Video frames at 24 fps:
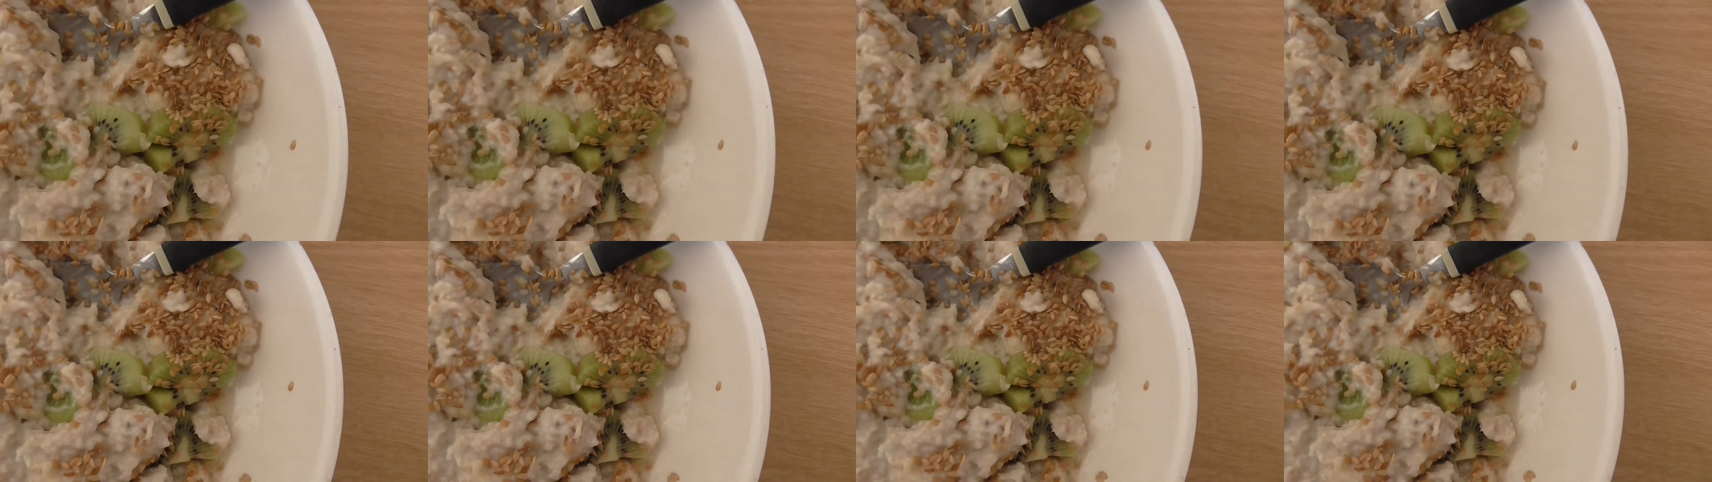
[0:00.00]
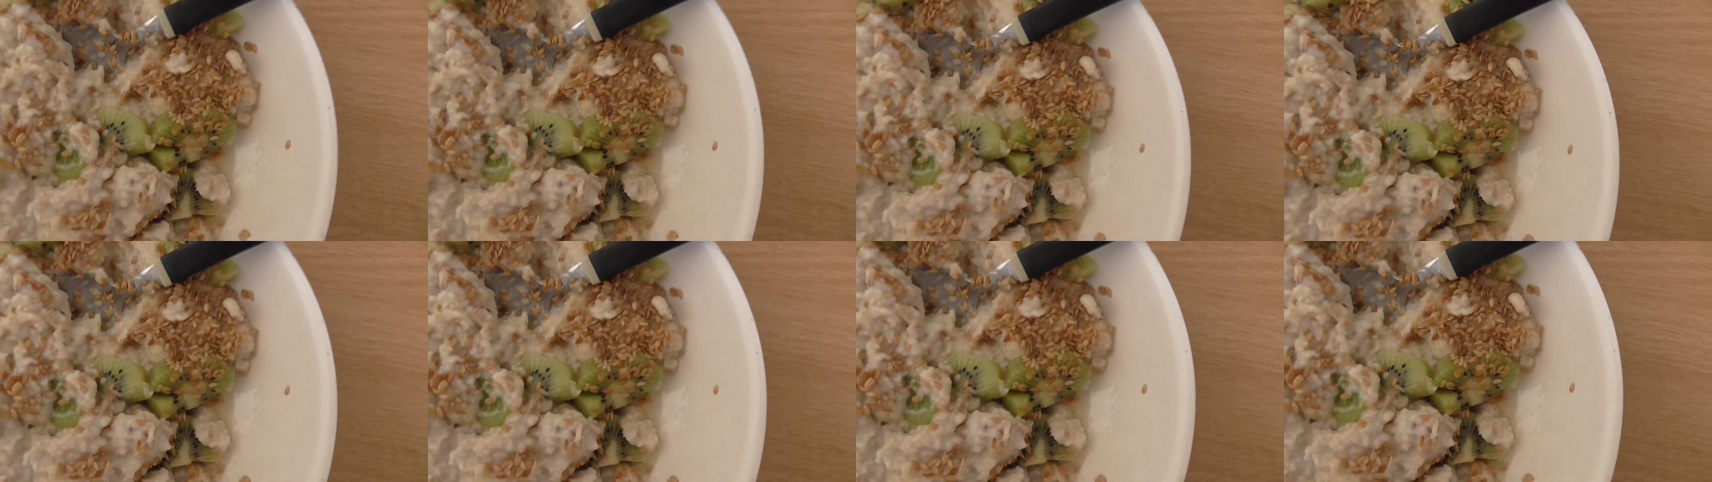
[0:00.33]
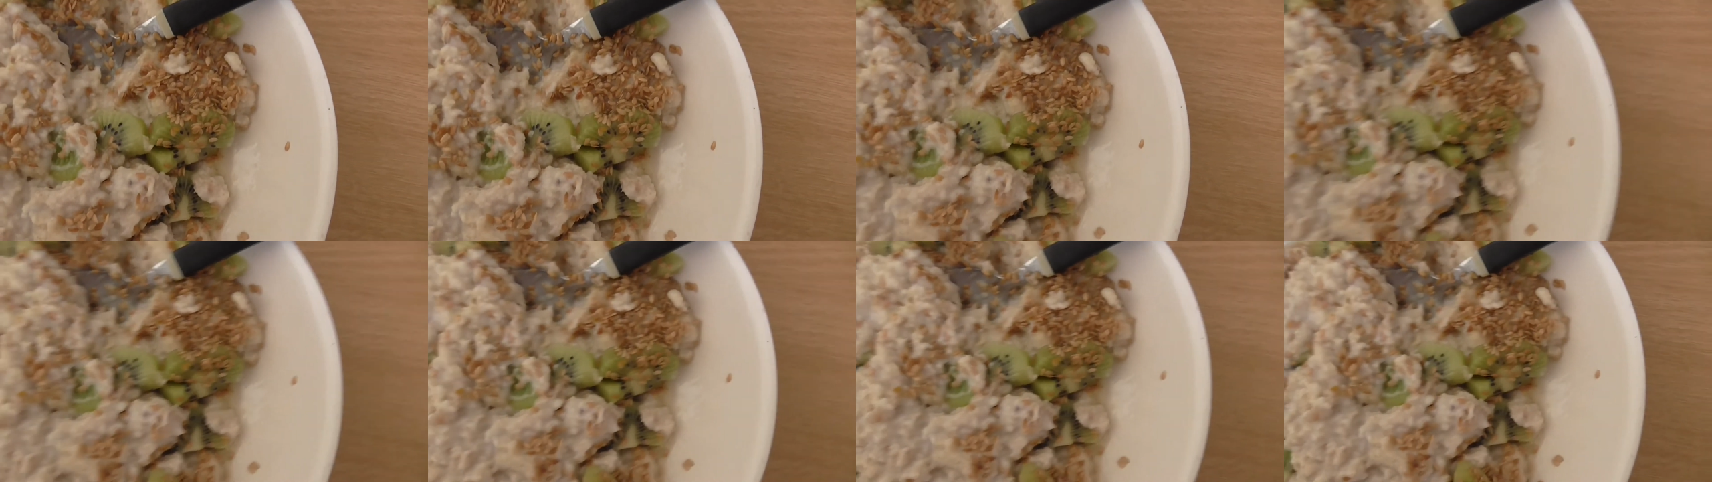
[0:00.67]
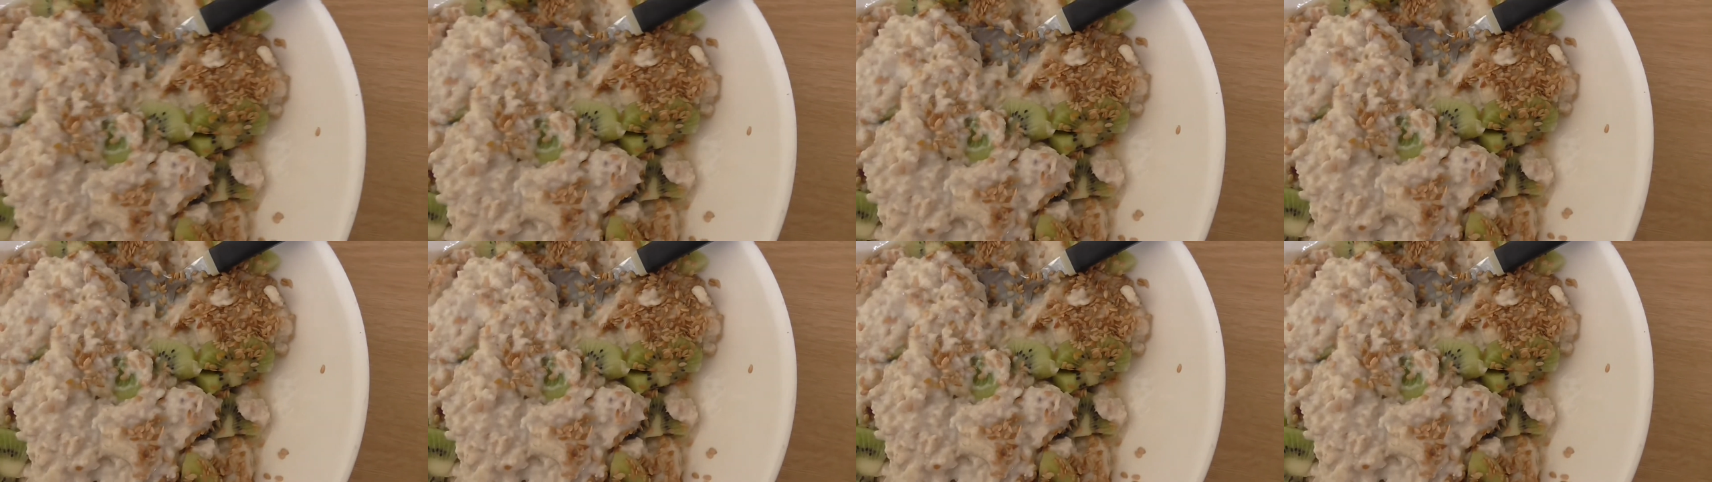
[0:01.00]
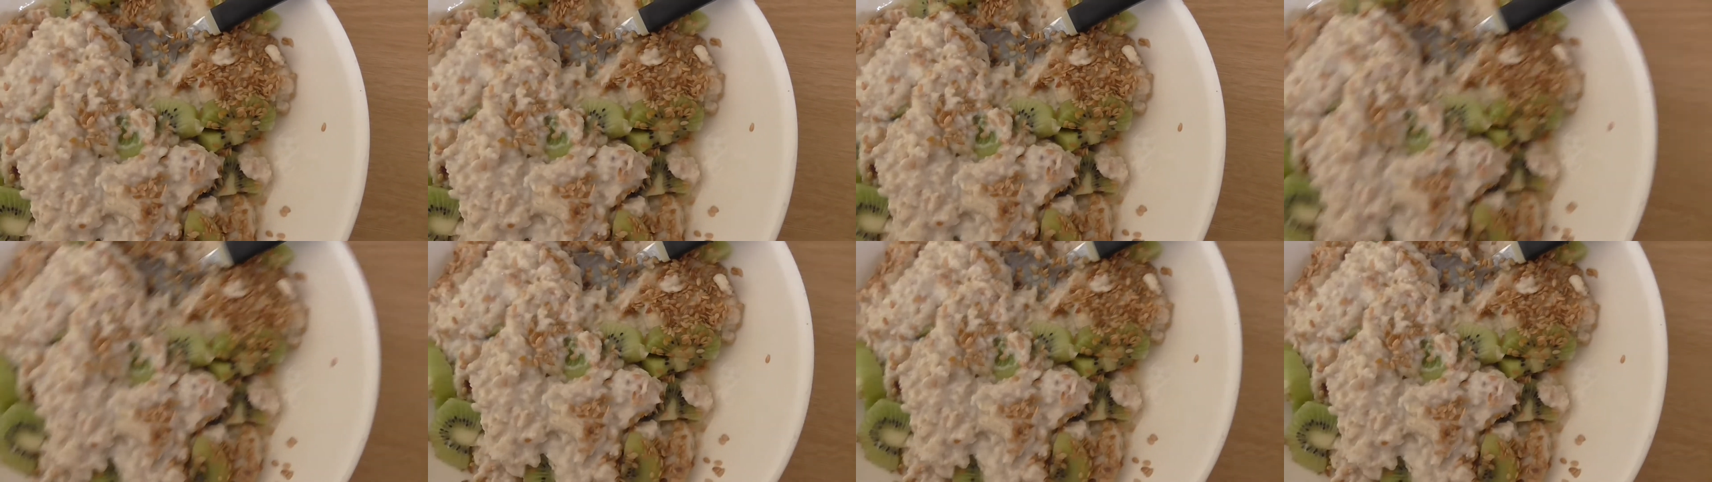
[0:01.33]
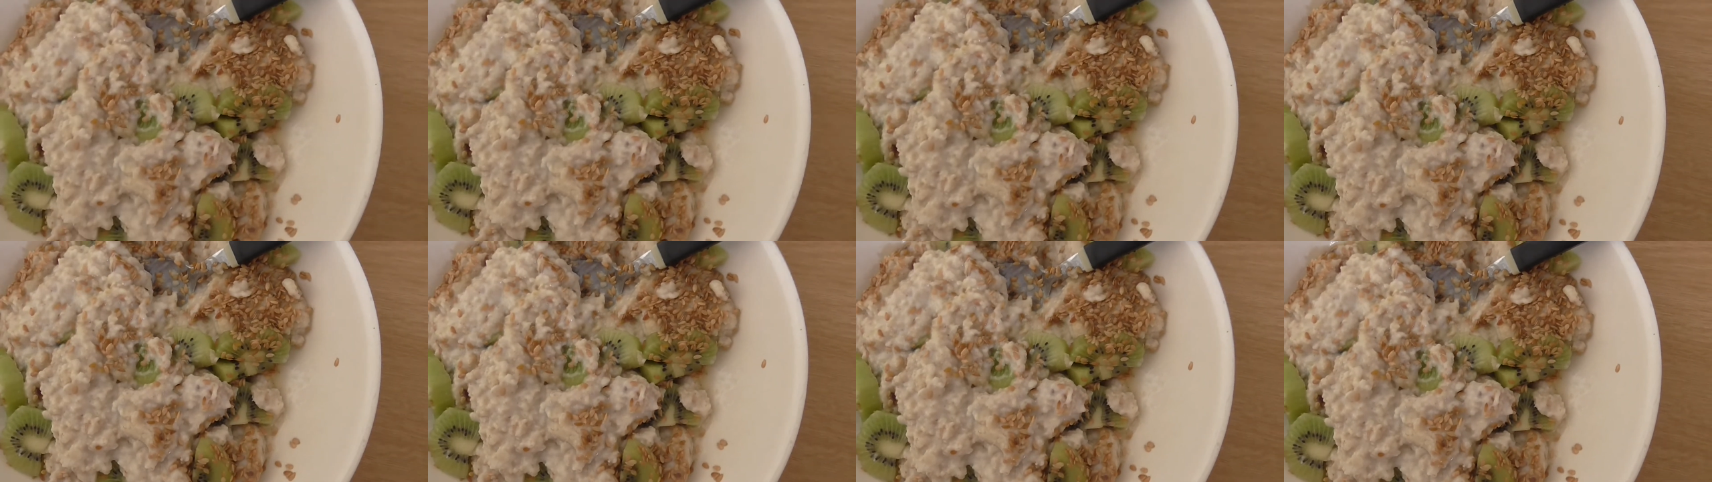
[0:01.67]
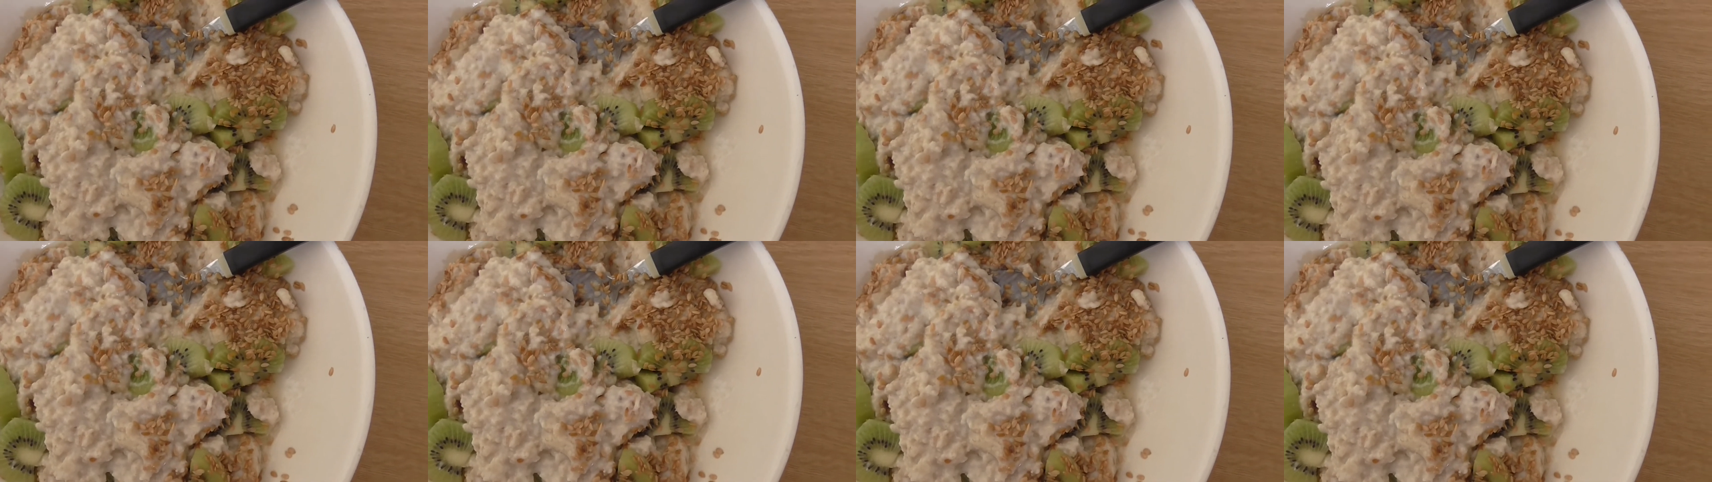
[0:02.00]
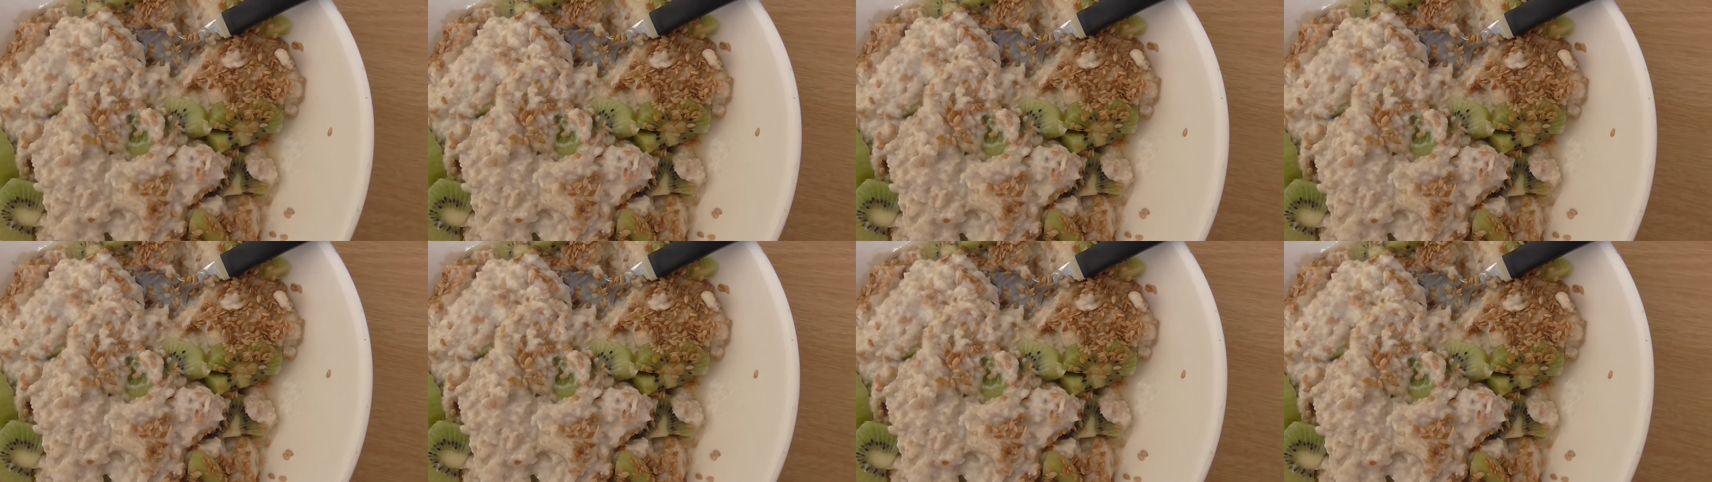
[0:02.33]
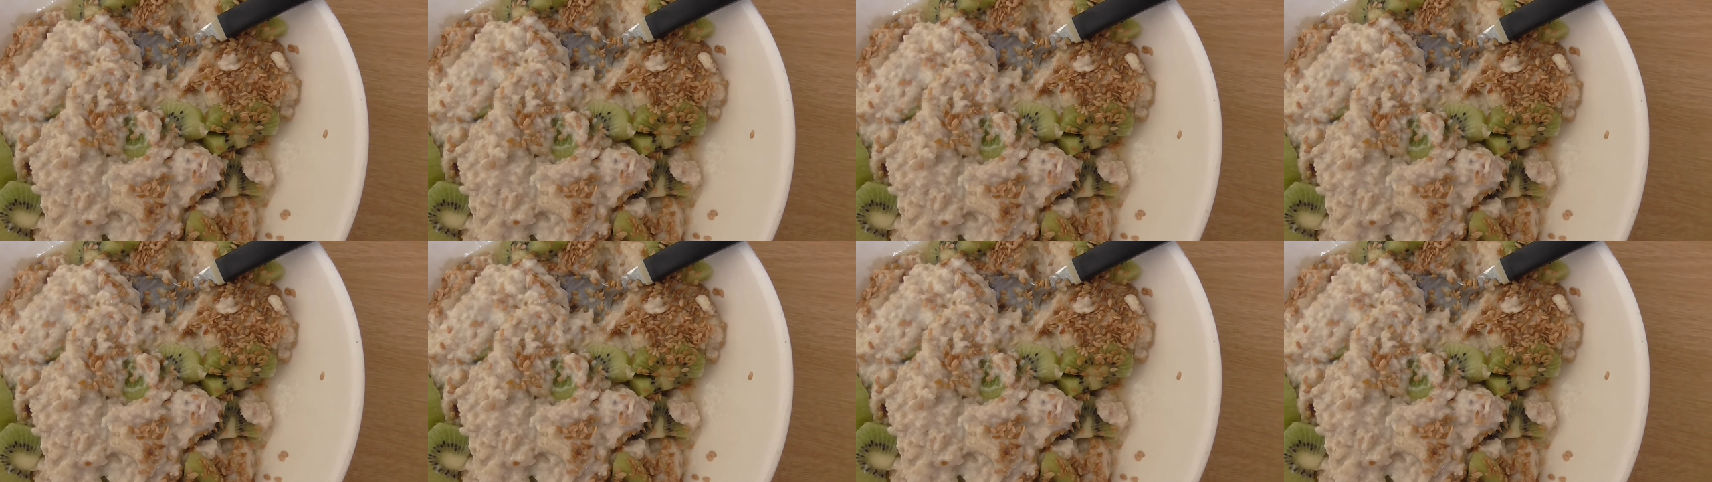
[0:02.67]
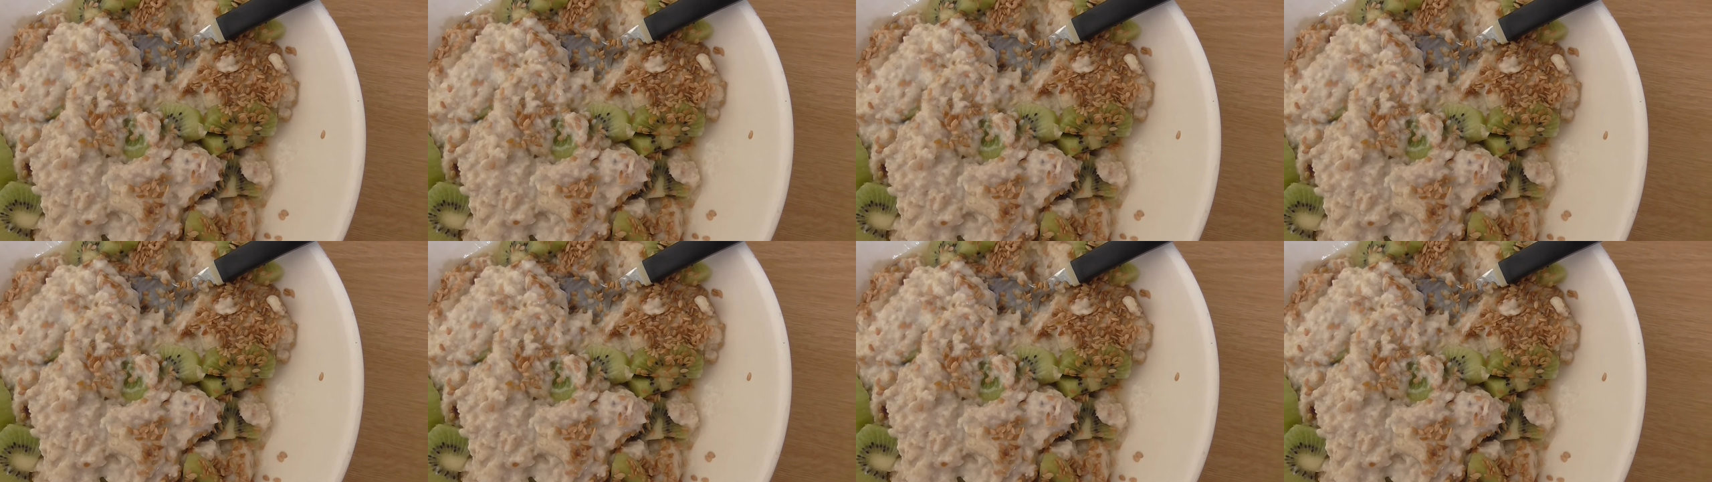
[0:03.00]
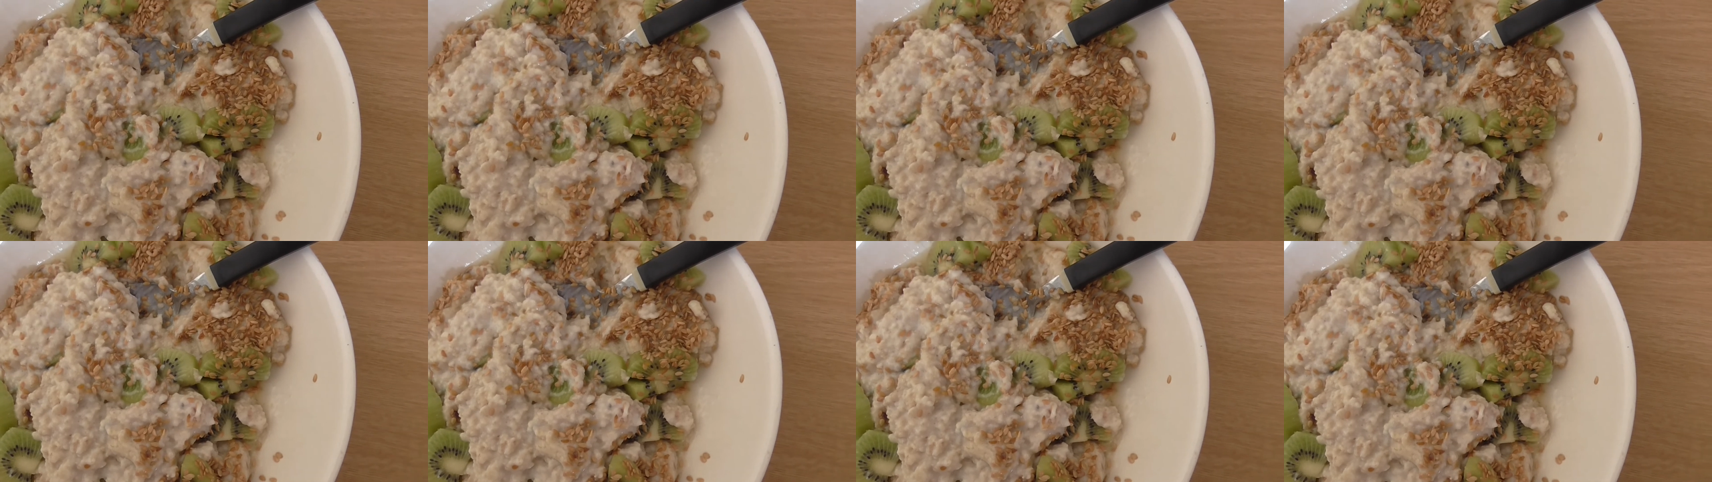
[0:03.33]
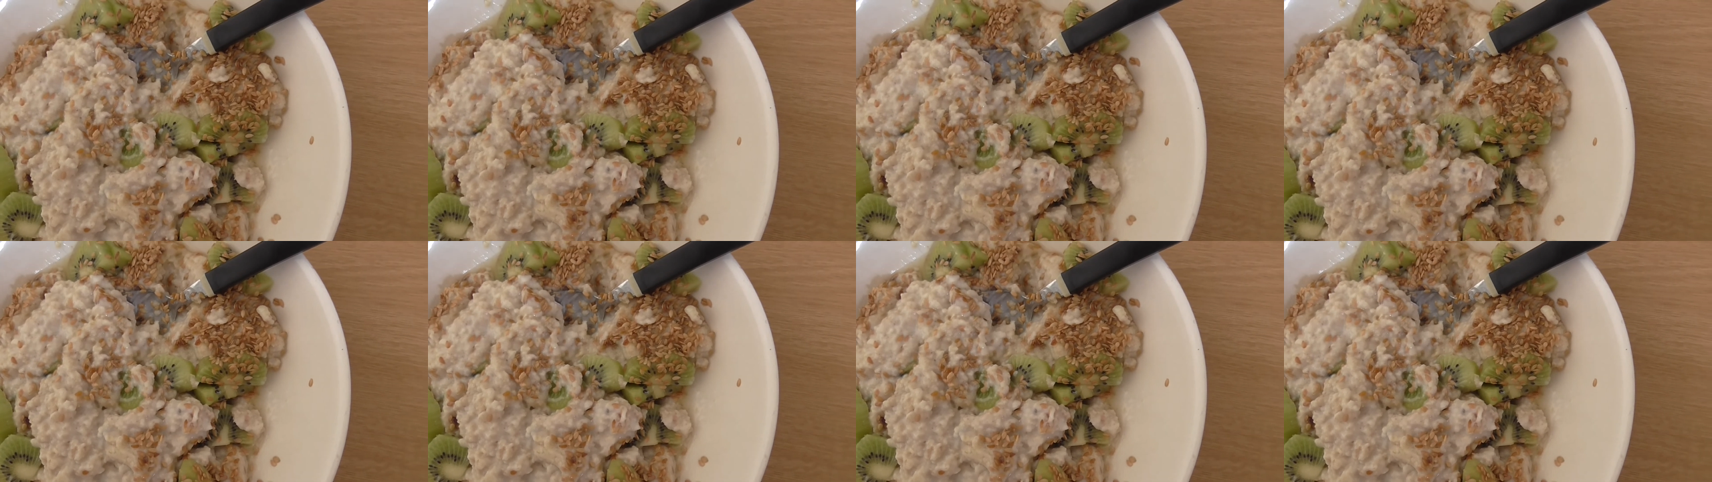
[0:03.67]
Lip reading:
(no speaker visible)